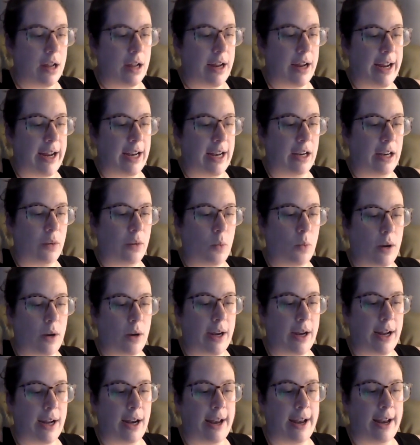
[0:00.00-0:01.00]

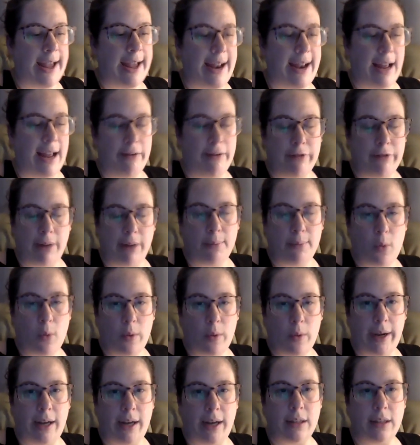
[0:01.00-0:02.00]
anyone at every
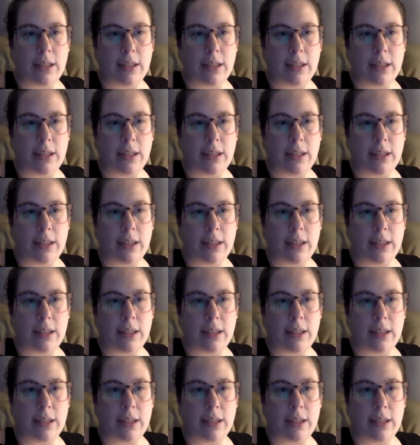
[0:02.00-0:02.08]
point